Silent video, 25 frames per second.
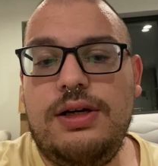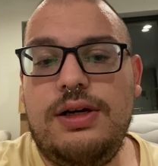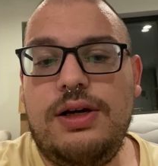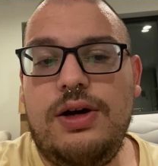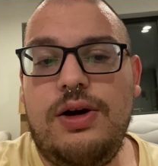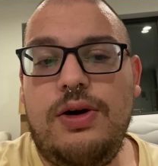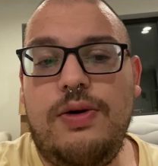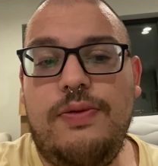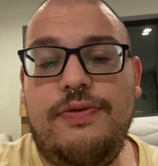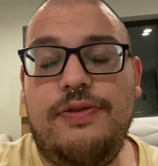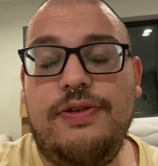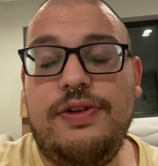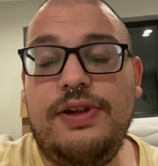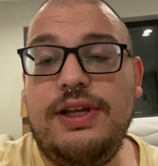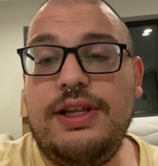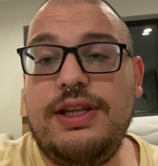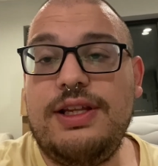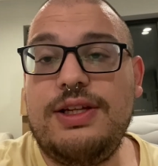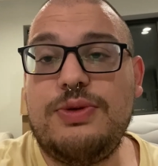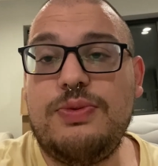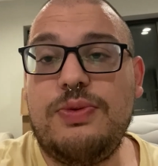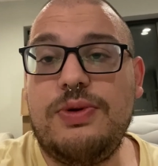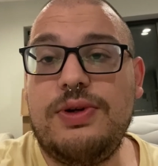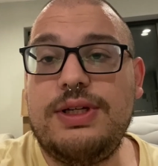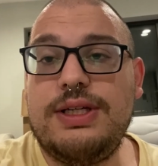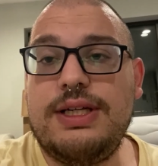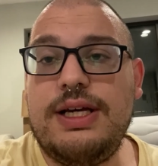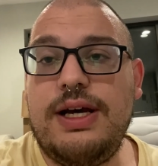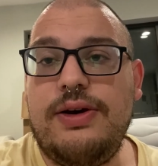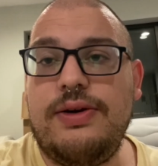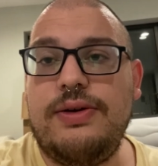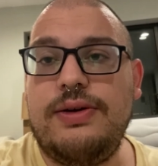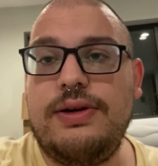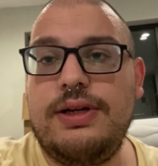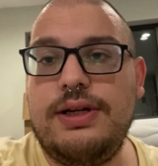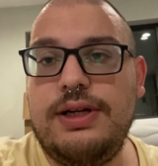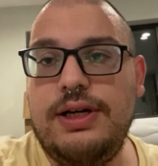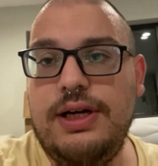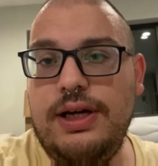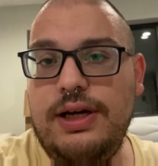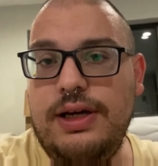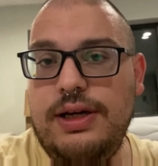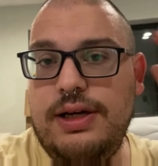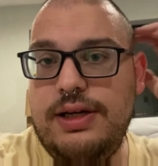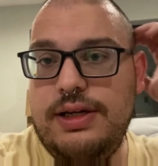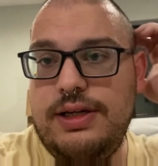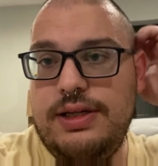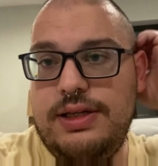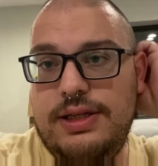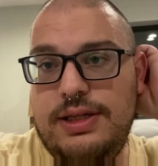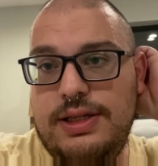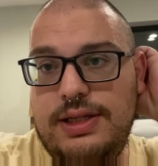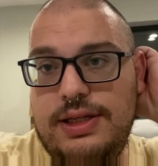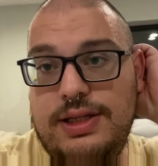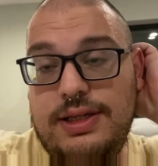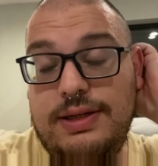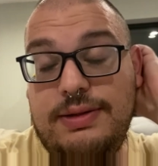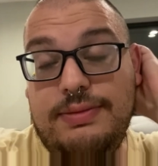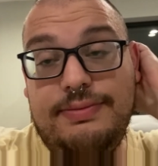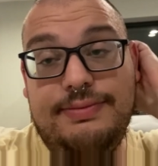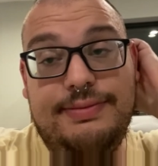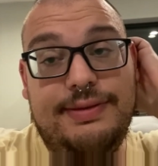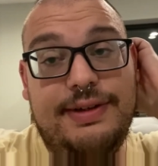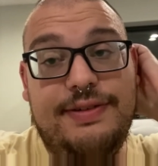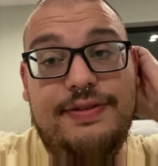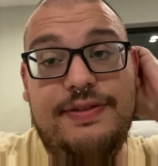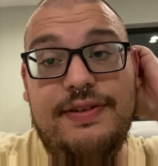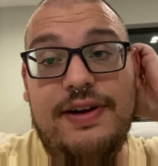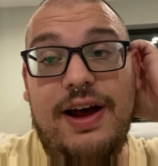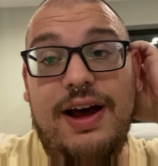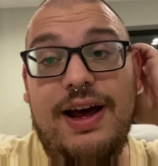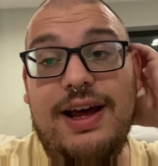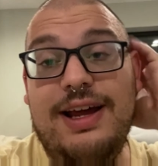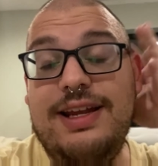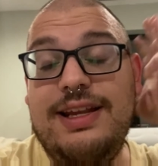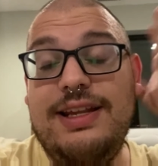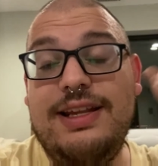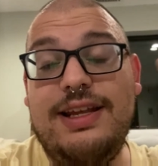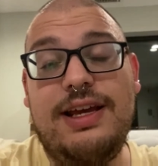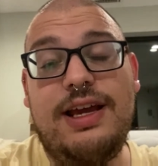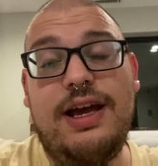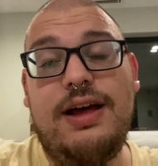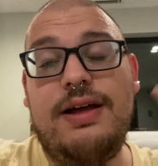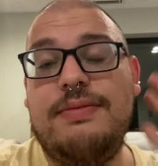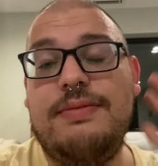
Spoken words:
Hopefully this works out. If not, I'm